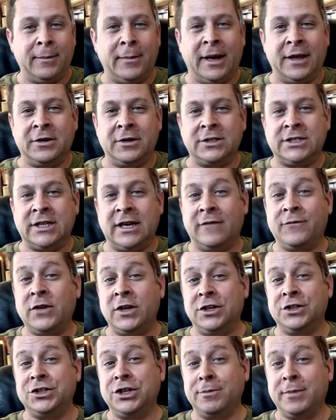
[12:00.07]
other stuff,
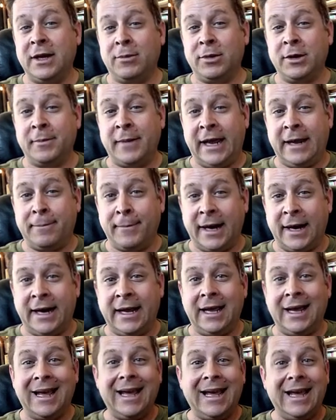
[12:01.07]
and you should be able to make
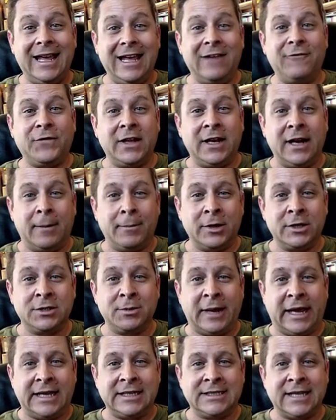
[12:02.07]
money if the numbers
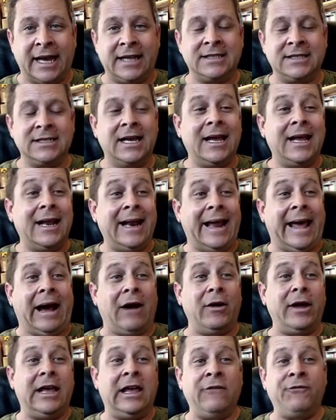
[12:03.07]
make sense.
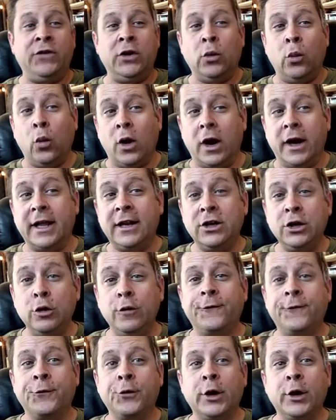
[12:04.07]
Now, if you want to
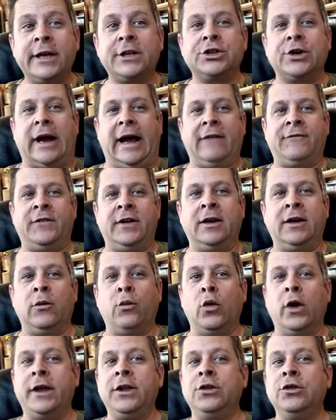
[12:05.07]
do free traffic,
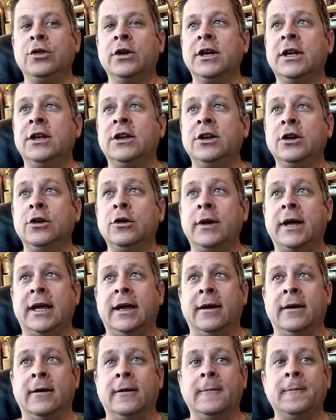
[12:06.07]
what you can do
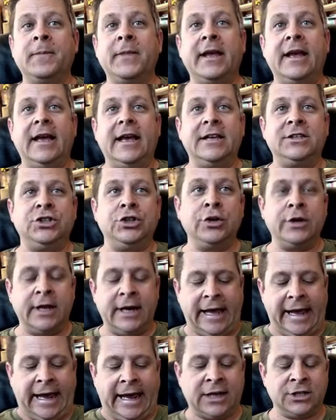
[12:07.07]
here is you
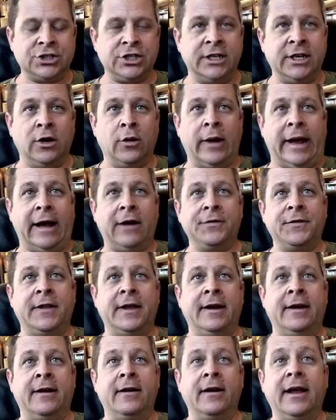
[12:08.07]
can actually go out
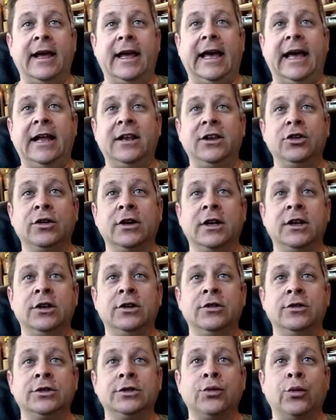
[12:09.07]
there and you can
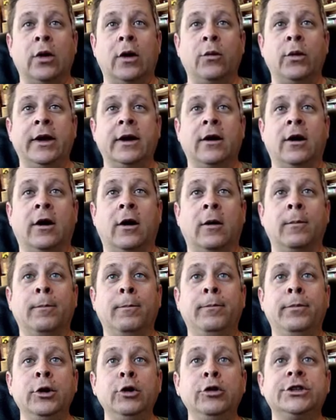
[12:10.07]
use what we call
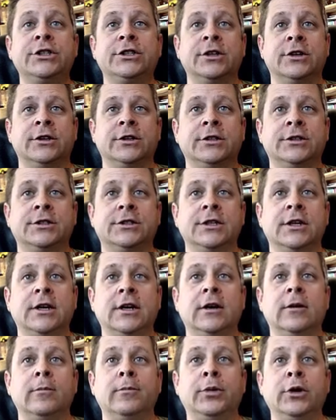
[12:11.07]
boosters.
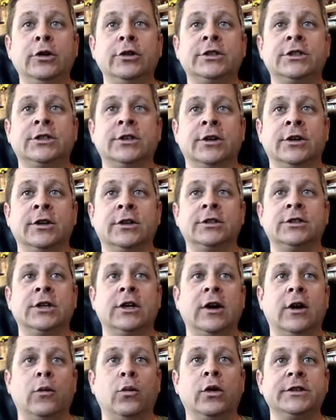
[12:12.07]
Boosters
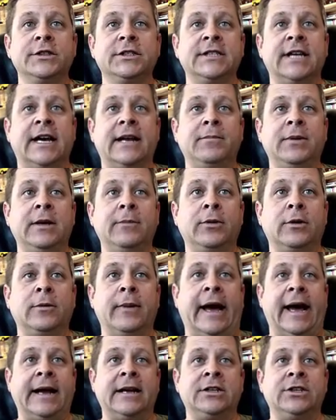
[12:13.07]
will send people
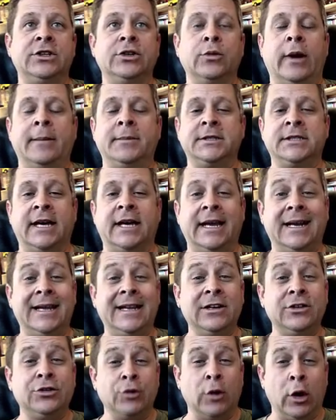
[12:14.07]
back to your website
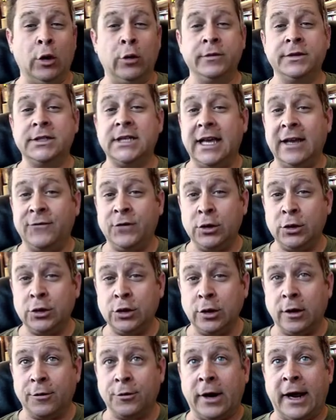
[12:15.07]
in droves if you
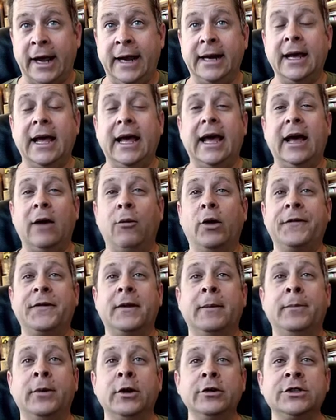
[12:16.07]
do it right. And what
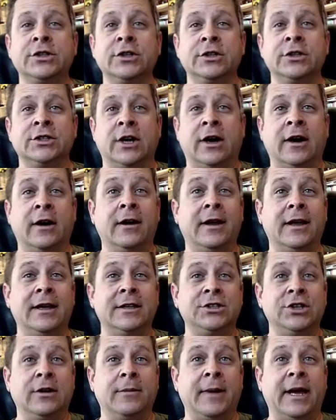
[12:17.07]
the boosters are
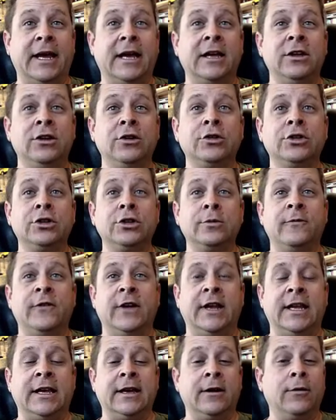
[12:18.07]
is you can make a YouTube
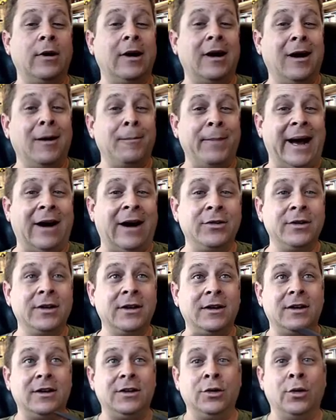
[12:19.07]
video about
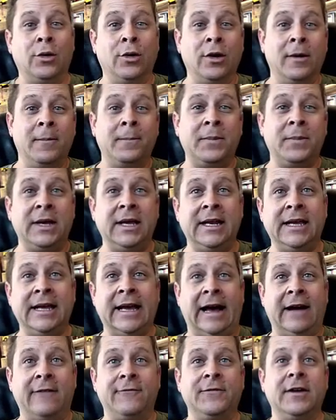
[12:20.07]
your
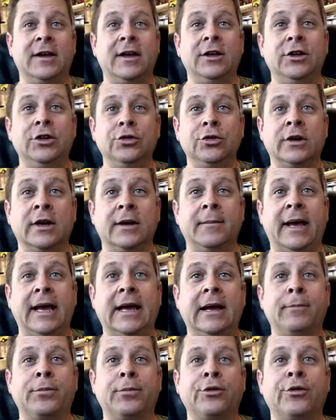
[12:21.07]
PDF. You can
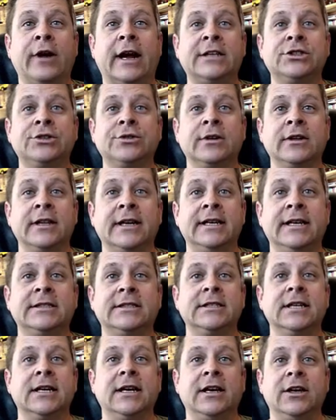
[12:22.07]
make a press
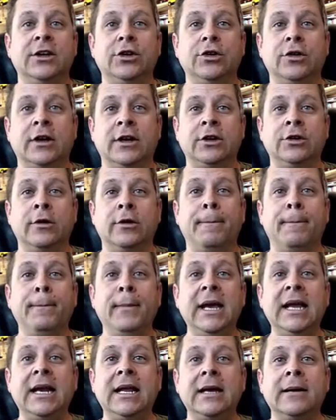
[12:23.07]
release. You can do a
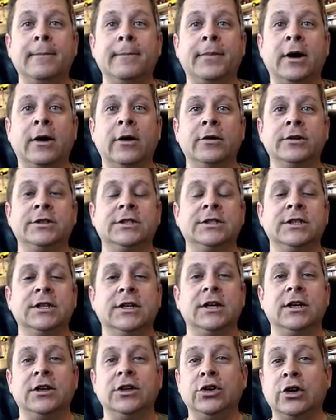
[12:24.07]
Medium post.
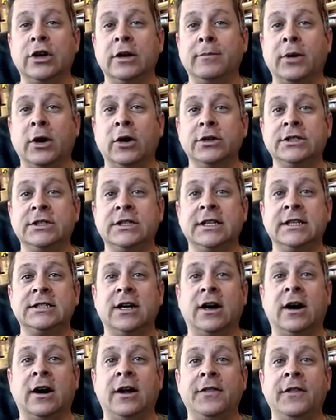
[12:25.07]
You can post this
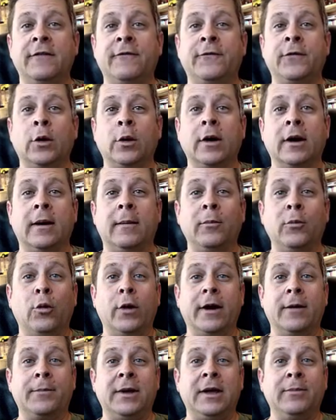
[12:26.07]
on the forum
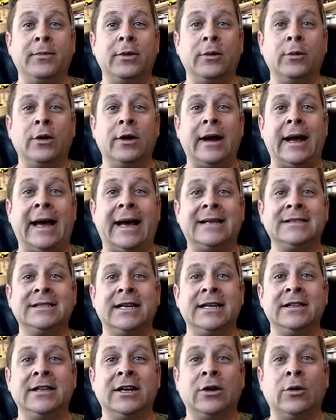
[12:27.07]
where people were
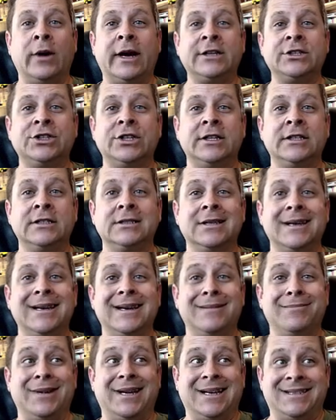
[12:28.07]
asking the questions
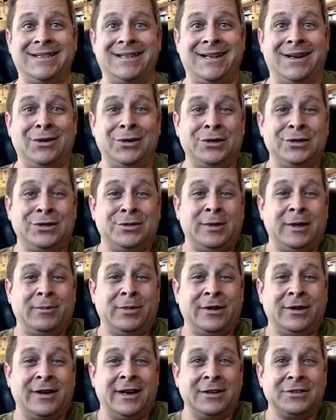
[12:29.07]
because you know those
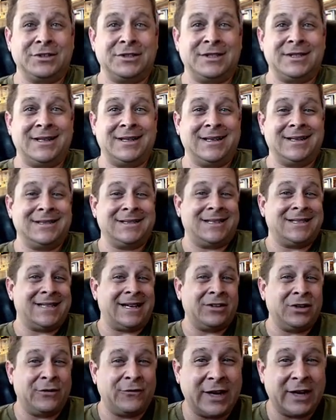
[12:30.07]
people are interested because that's
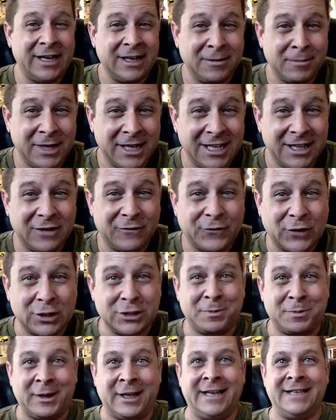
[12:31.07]
how you find them in the
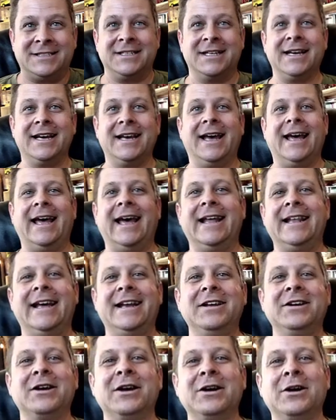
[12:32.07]
first place. And
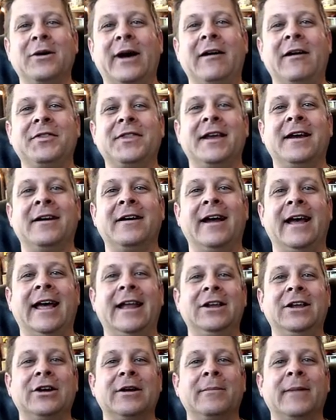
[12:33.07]
then you could go out there
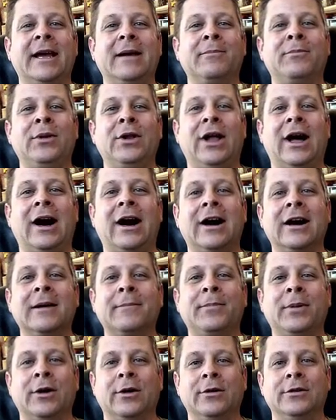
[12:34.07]
and you can make
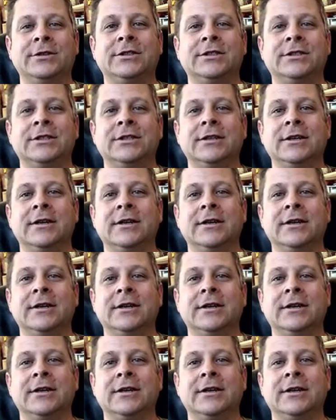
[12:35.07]
blog posts